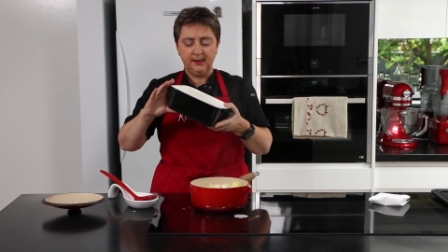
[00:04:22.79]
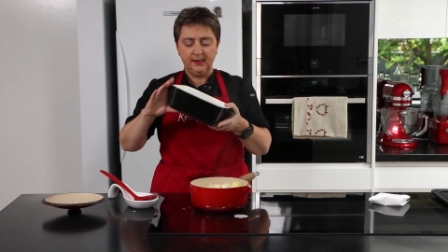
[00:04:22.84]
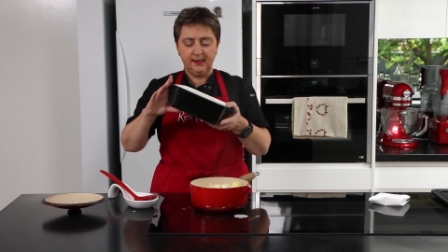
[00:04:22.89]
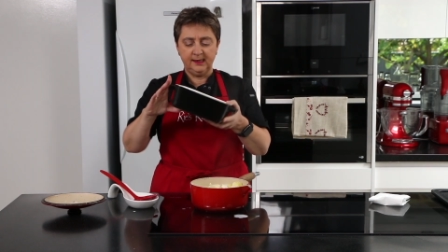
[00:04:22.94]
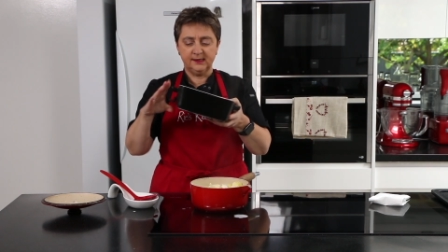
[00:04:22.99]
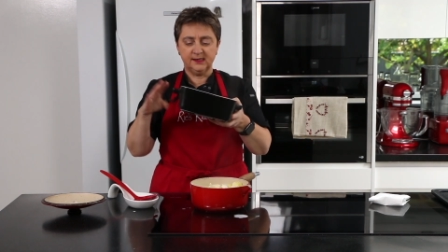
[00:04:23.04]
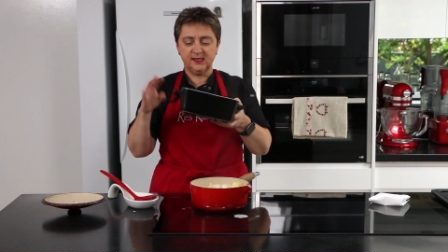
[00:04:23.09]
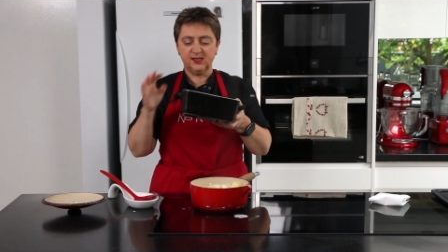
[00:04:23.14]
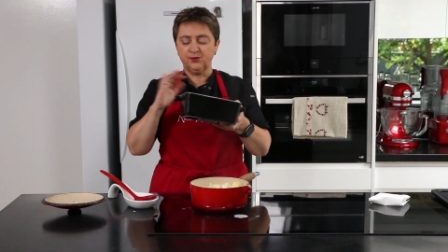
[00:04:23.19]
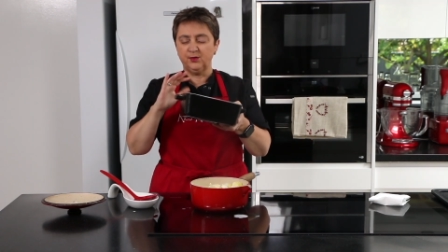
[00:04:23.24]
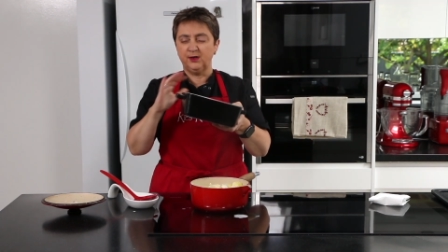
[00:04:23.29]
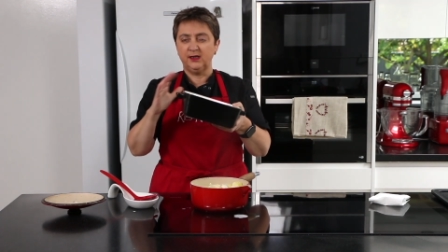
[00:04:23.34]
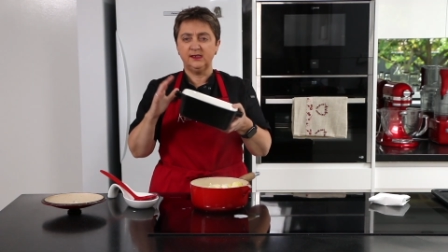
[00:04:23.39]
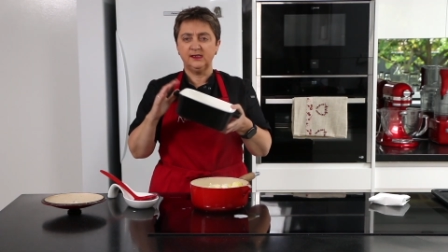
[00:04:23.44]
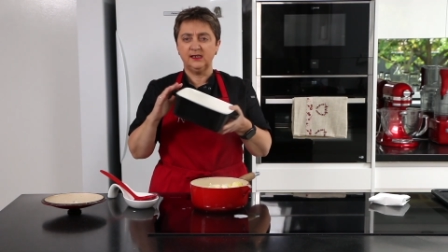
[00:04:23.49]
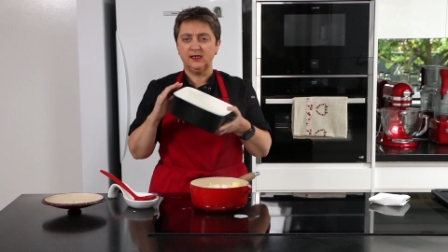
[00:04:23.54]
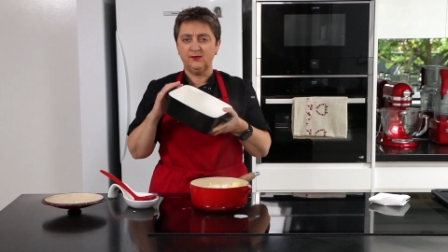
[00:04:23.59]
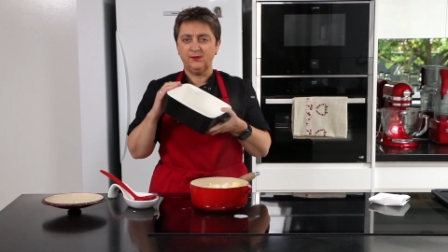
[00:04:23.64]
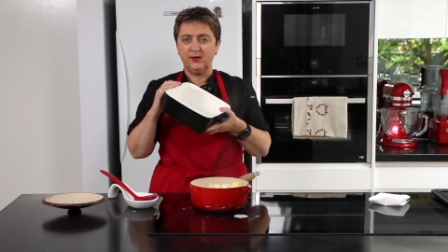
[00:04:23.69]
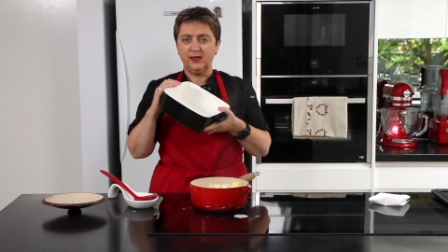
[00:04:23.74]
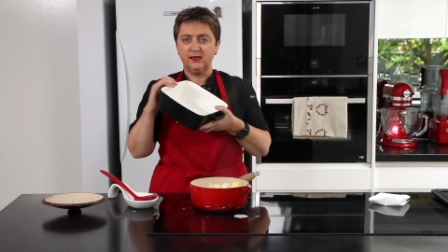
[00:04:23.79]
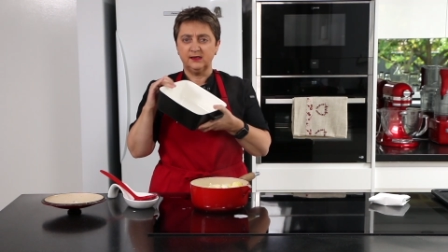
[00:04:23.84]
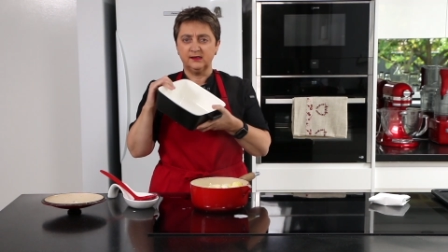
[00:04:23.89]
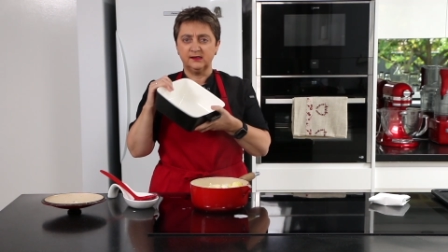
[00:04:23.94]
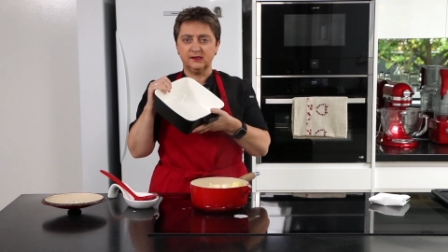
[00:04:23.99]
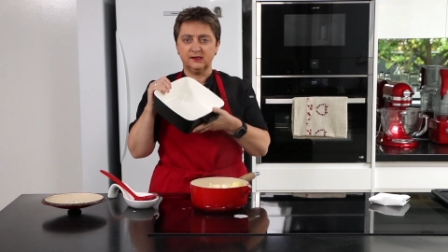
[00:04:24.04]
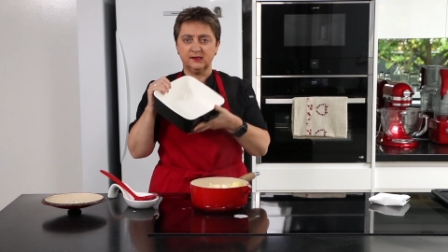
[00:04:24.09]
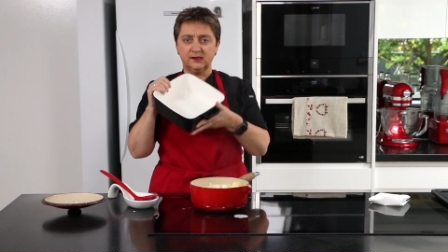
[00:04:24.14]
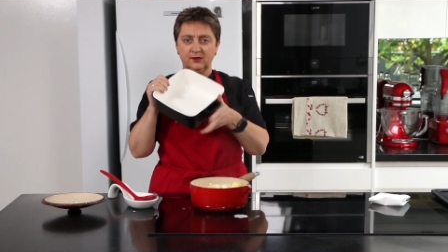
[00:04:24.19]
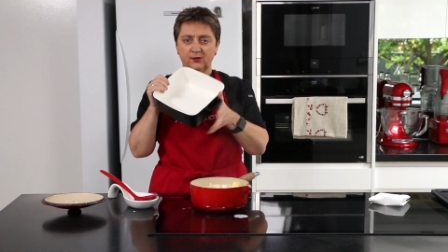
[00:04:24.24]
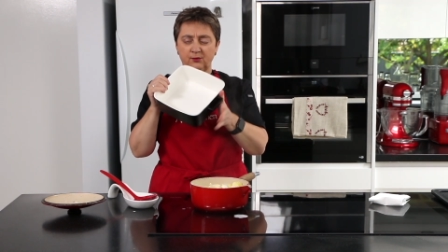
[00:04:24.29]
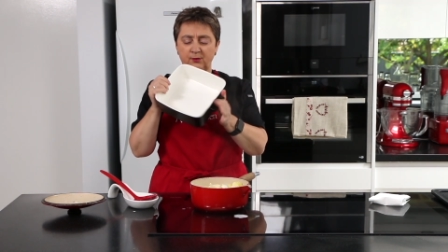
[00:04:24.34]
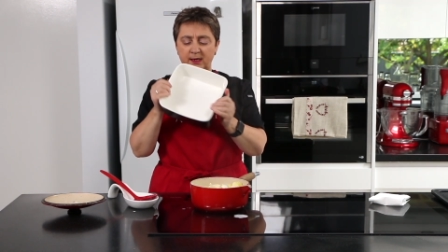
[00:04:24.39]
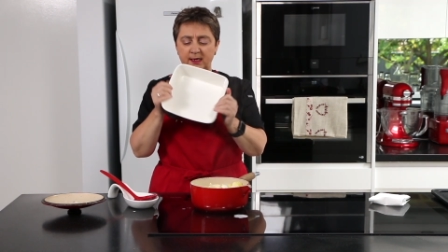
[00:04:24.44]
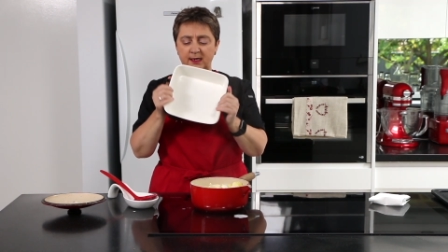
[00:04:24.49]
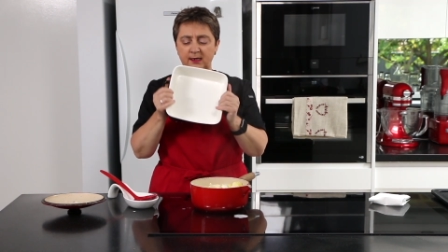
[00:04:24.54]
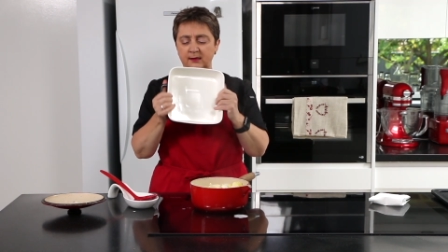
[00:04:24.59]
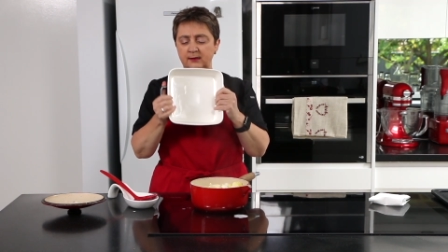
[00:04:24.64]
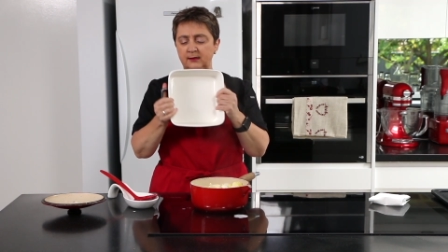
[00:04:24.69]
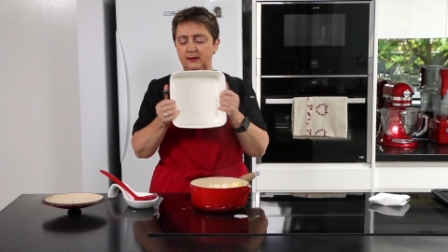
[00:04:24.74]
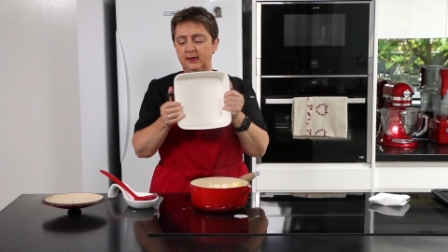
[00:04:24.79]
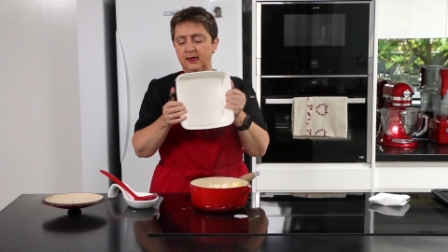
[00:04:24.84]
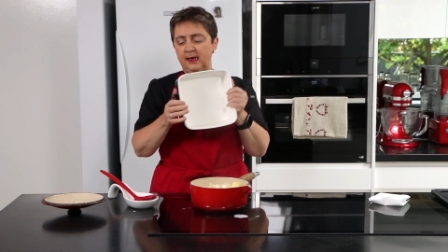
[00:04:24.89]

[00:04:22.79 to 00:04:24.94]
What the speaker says: It's 20 centimetres square